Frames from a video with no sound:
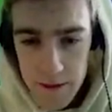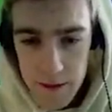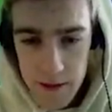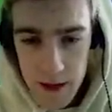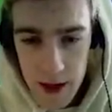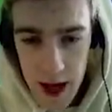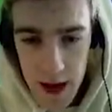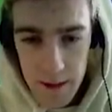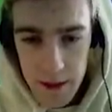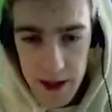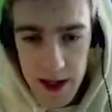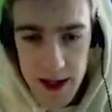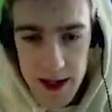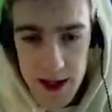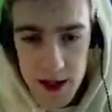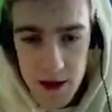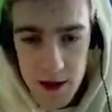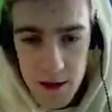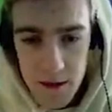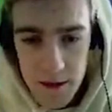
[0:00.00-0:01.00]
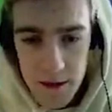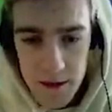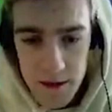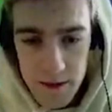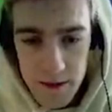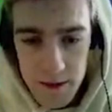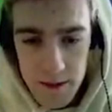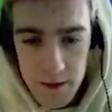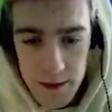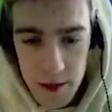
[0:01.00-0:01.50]
Okay, Bladestorm.
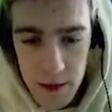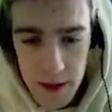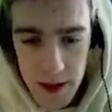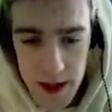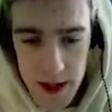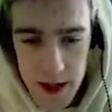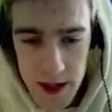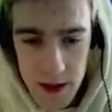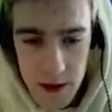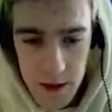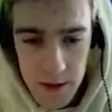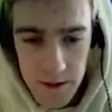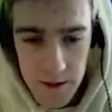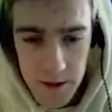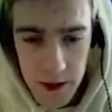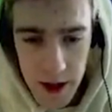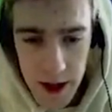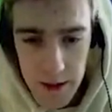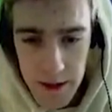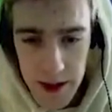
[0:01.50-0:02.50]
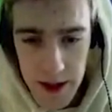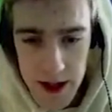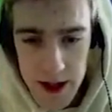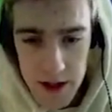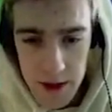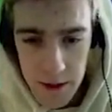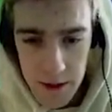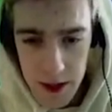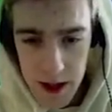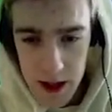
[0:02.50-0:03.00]
Not Bladestorm. Okay,
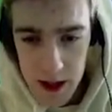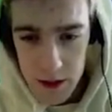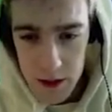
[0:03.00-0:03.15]
Bladestorm here,